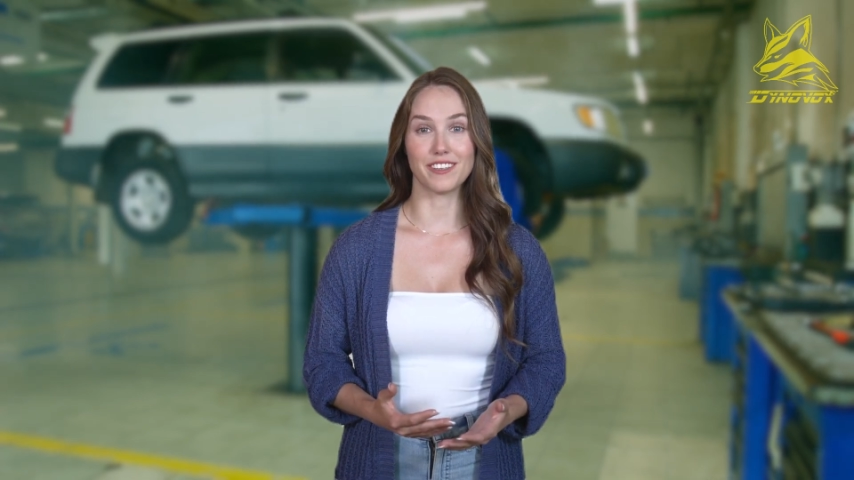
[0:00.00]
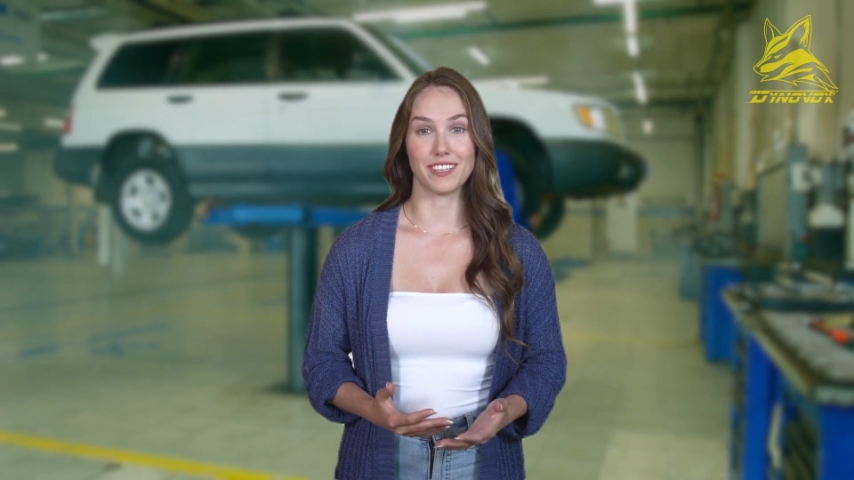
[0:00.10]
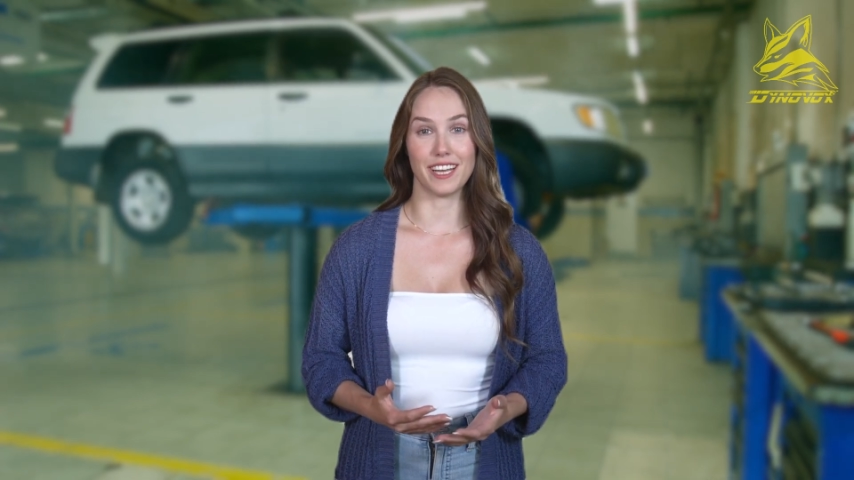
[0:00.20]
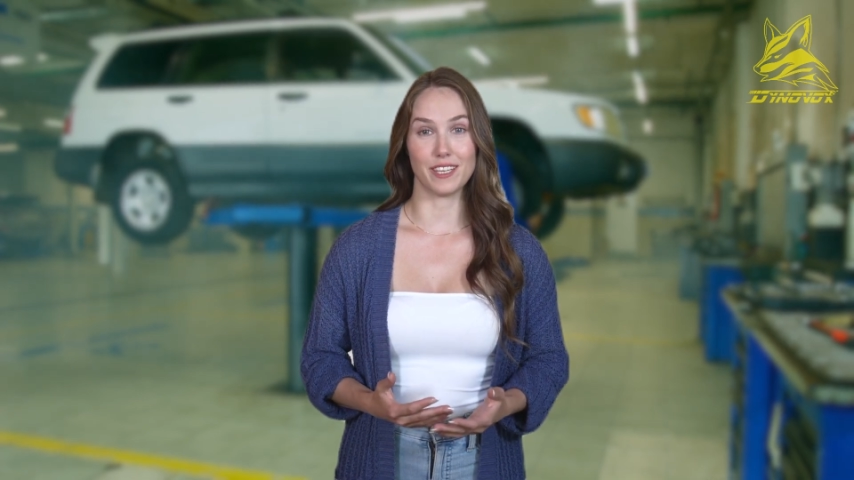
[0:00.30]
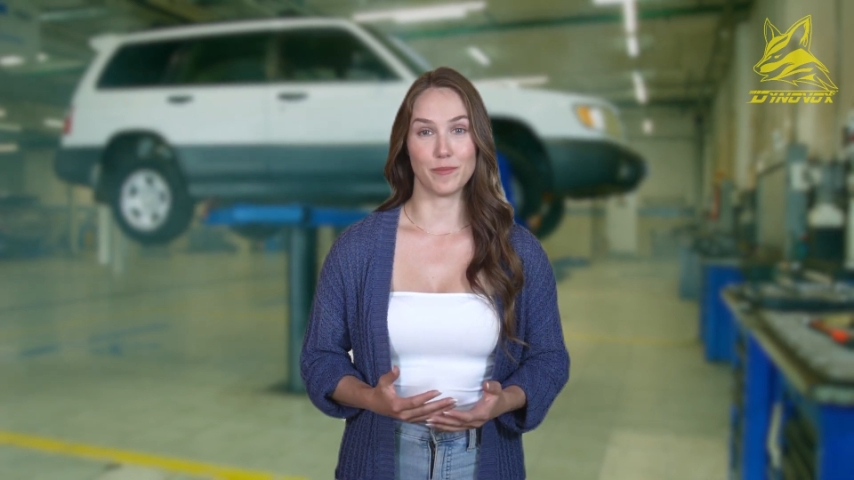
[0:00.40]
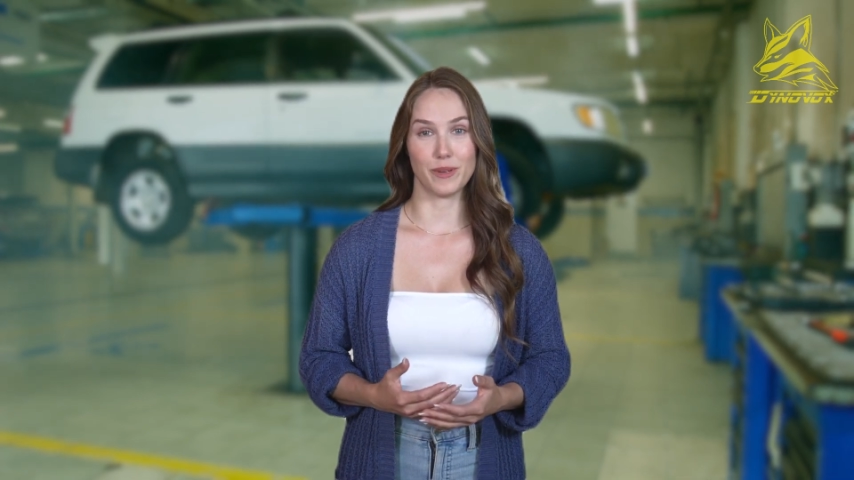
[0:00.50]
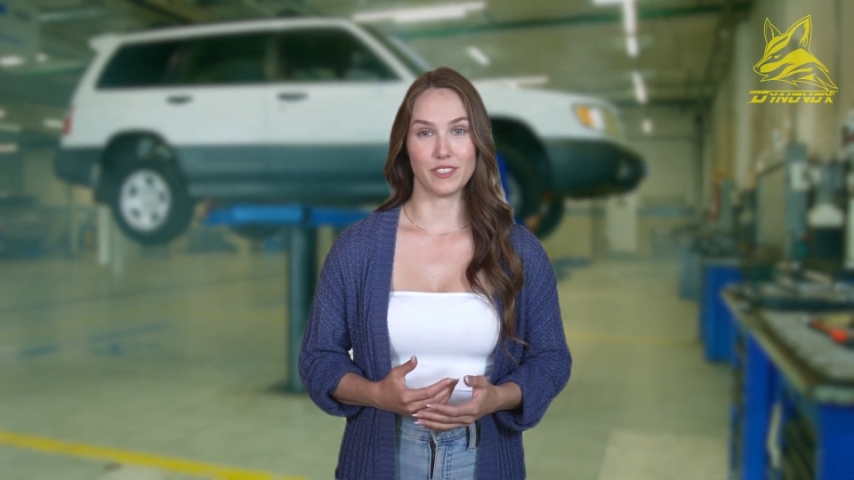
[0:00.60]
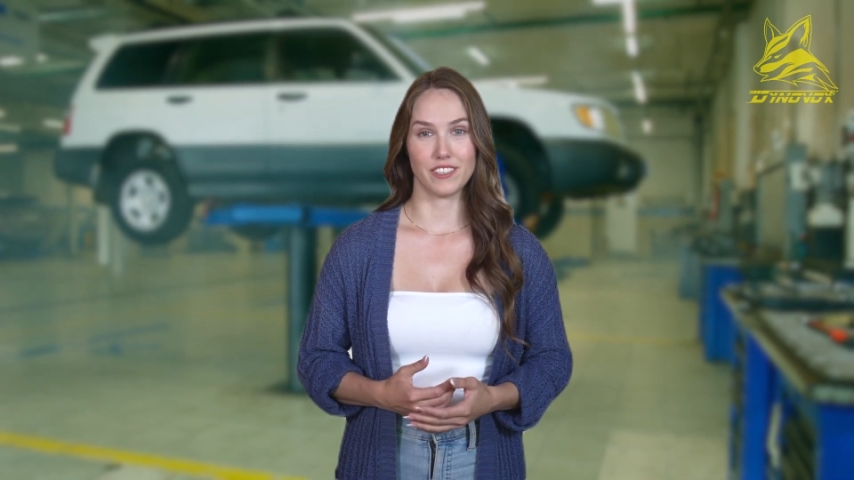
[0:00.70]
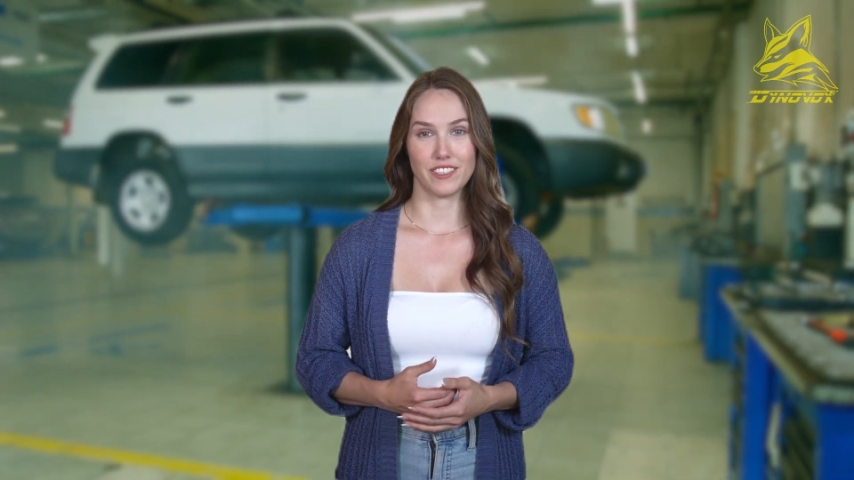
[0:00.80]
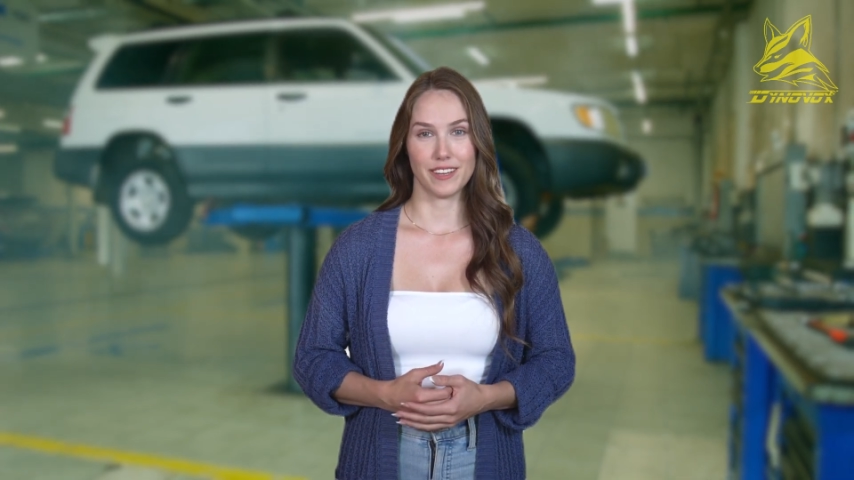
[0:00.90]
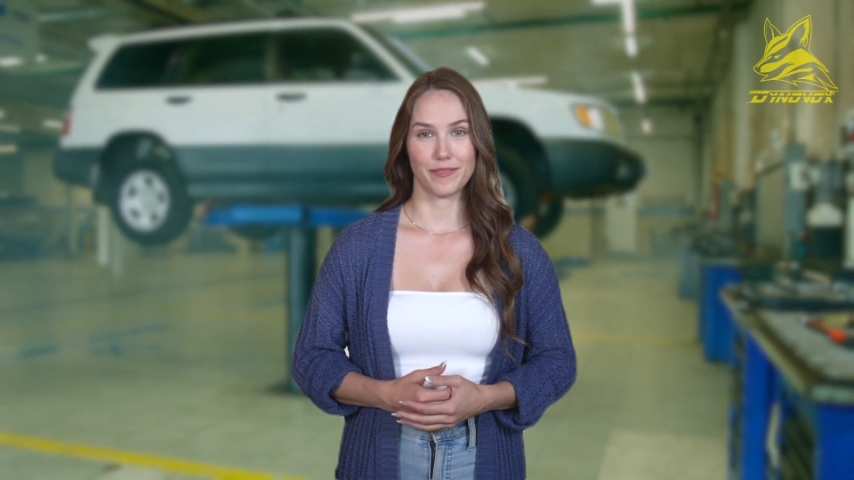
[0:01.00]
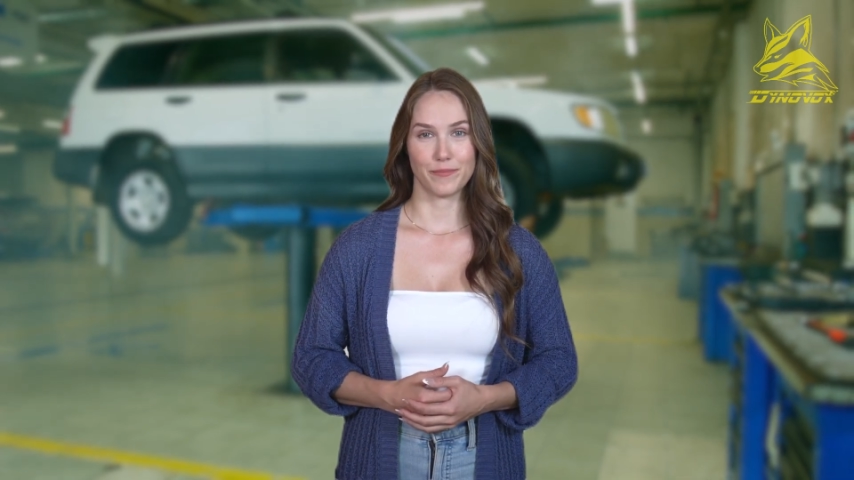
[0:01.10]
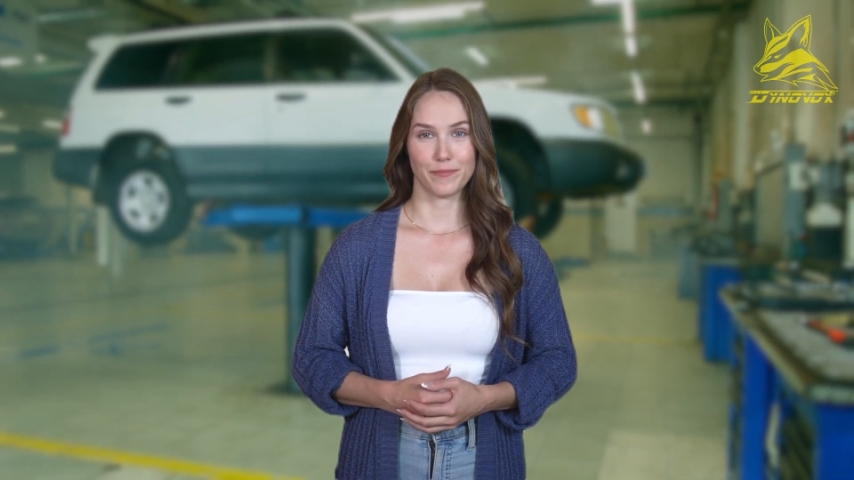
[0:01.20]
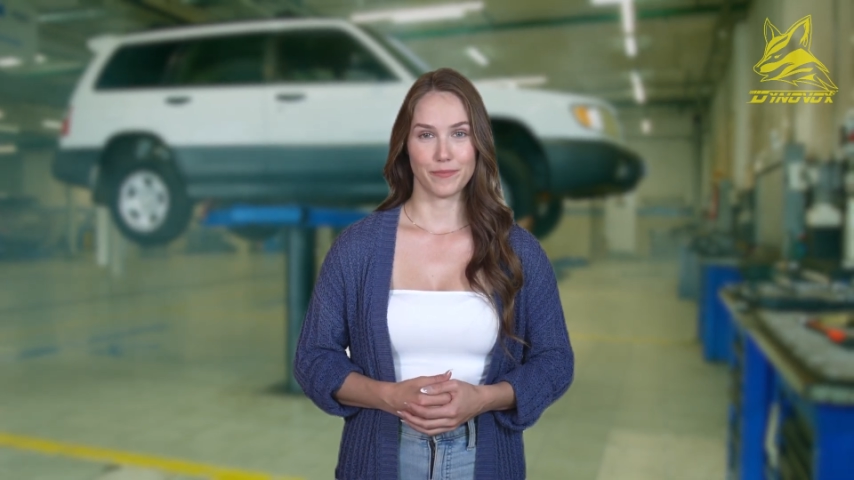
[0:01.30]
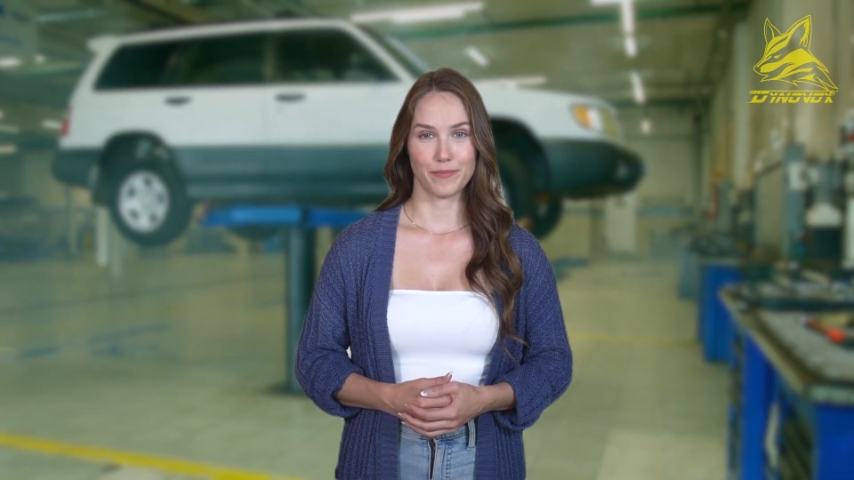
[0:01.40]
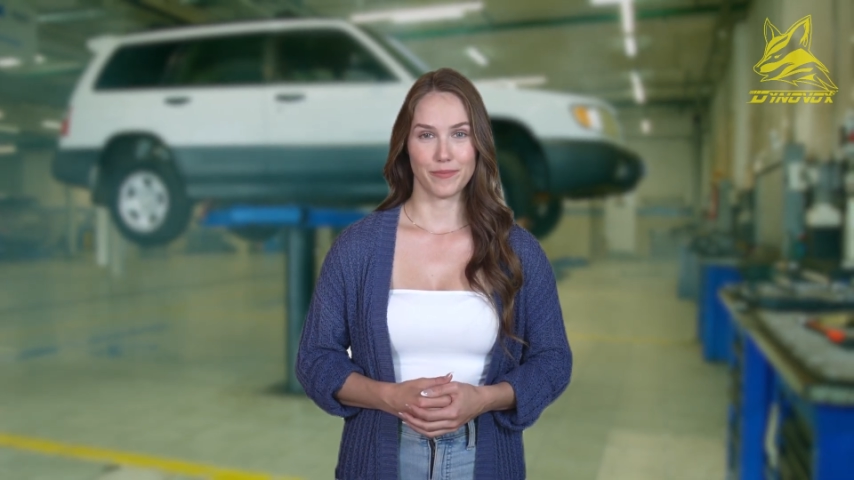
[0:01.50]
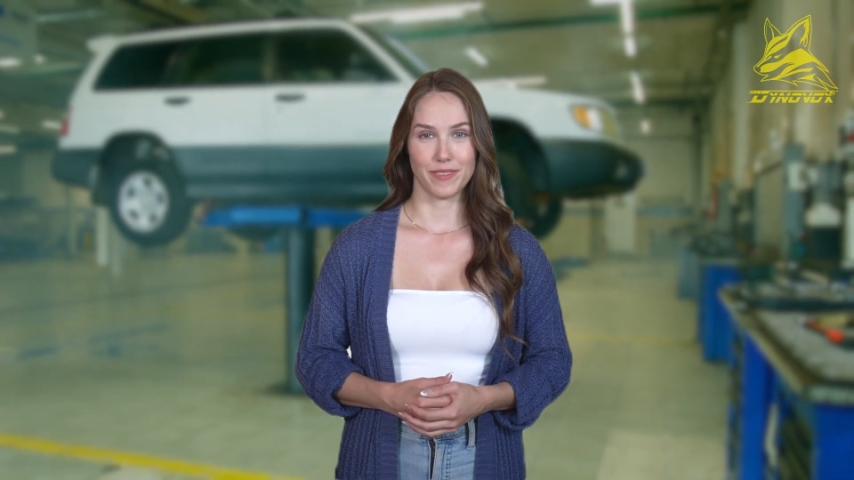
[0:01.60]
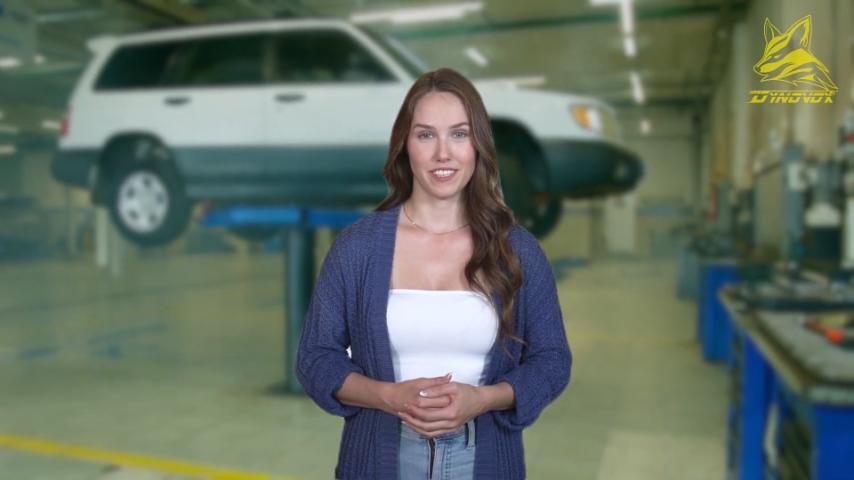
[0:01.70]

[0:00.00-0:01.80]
the day you purchased it. This